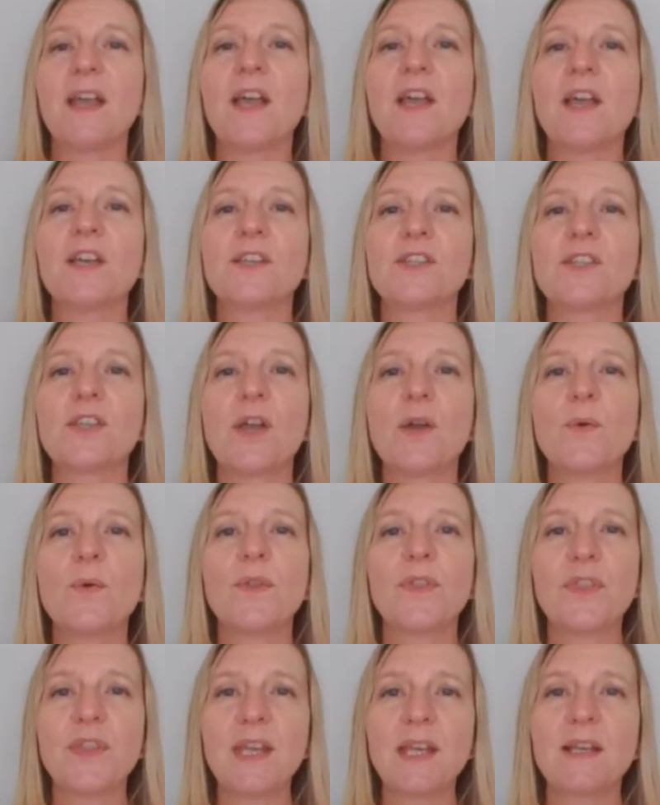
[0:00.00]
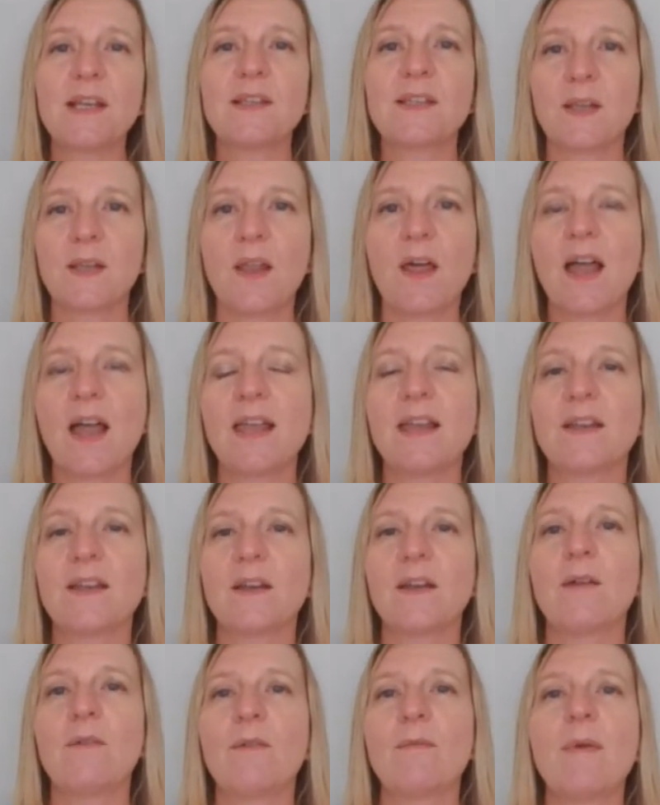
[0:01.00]
So things like
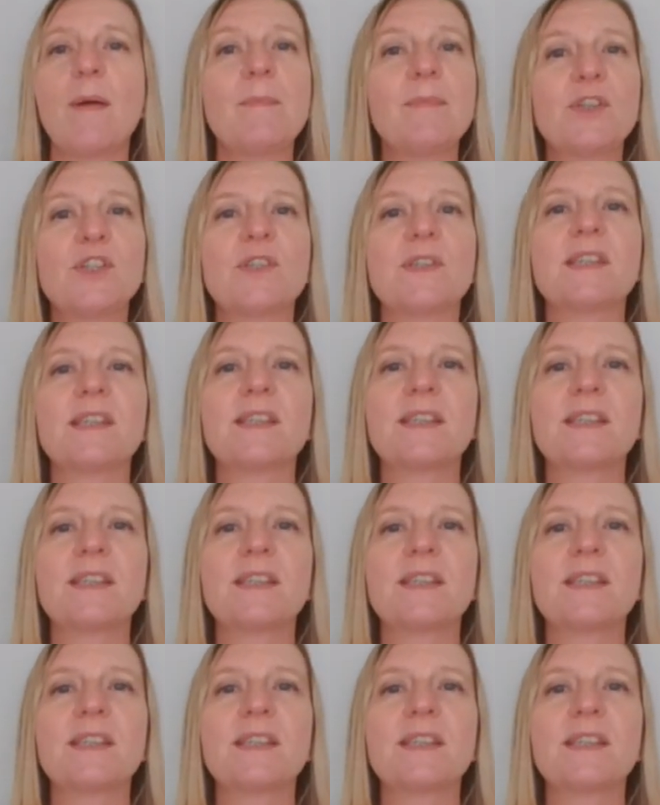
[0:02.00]
remember to